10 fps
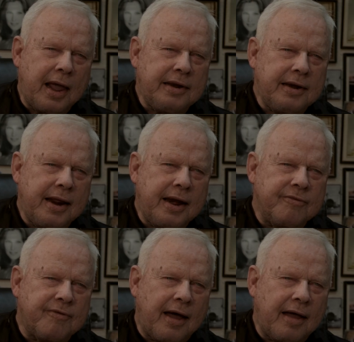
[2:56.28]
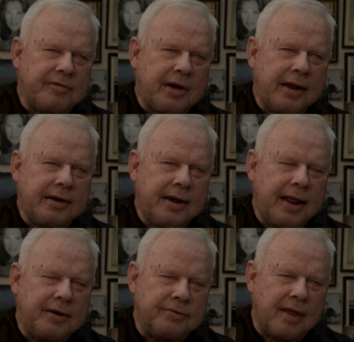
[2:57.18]
1985 and
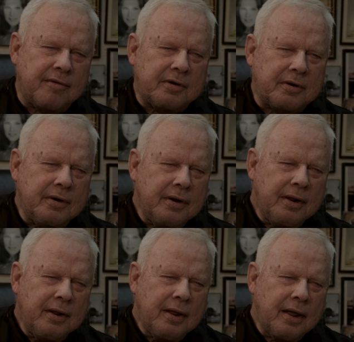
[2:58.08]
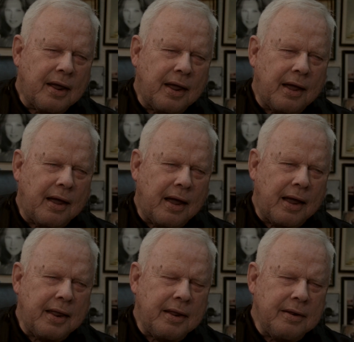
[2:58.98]
1987,
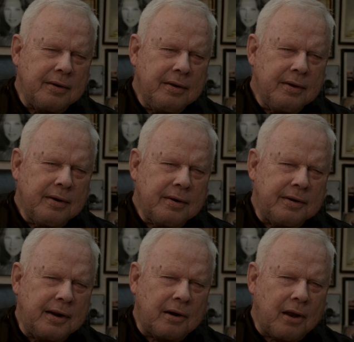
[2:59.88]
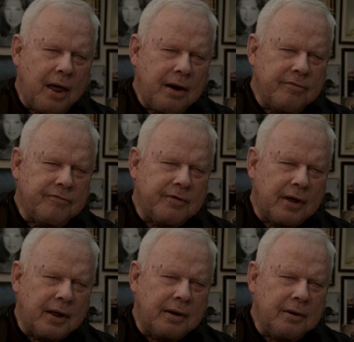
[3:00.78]
I did a lot
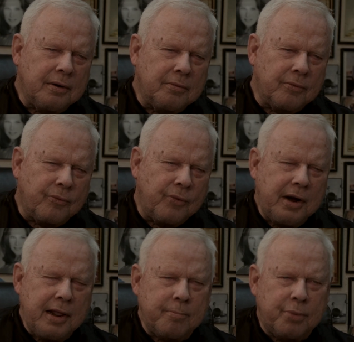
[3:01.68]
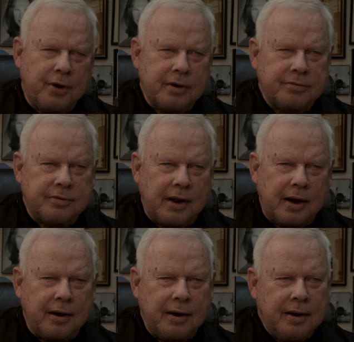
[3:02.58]
of reading books
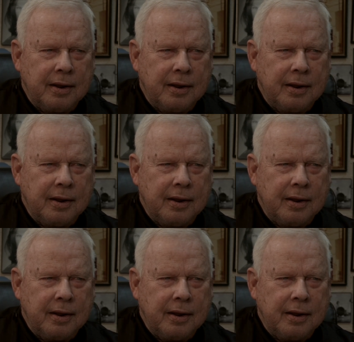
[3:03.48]
and